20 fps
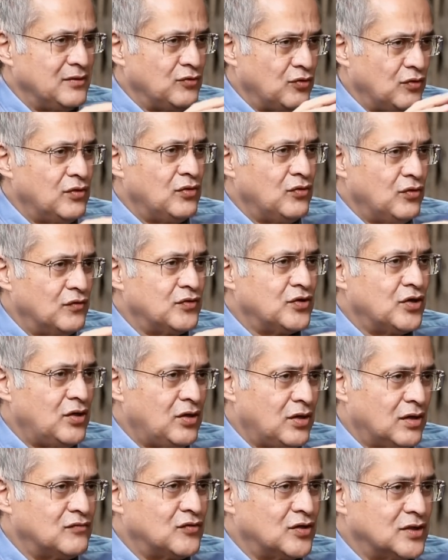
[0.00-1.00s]

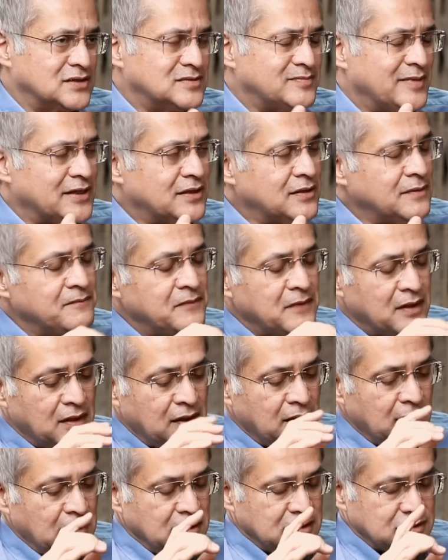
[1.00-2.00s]
Overall, hot water is better.
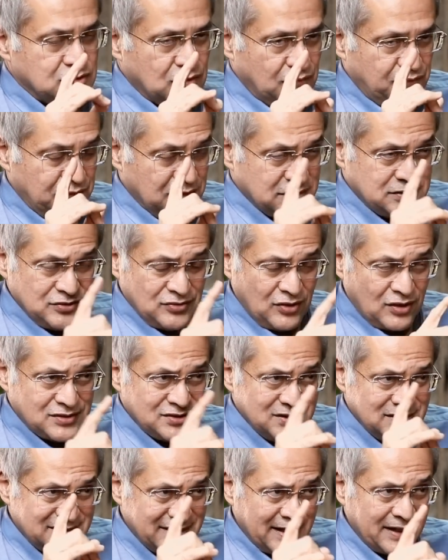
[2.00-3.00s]
So first is
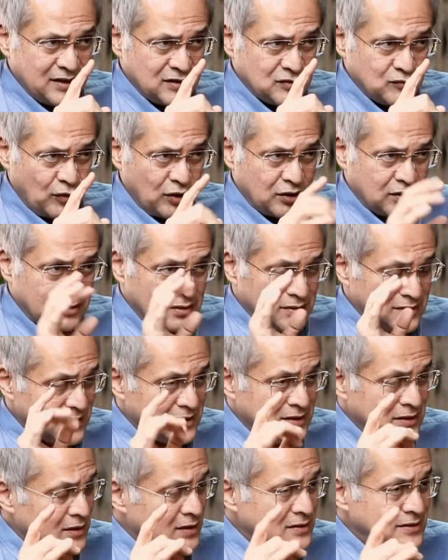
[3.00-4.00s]
oxygen, second is water.
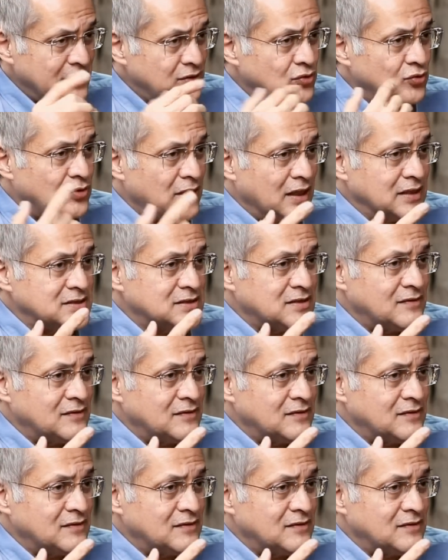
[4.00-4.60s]
The third thing you can't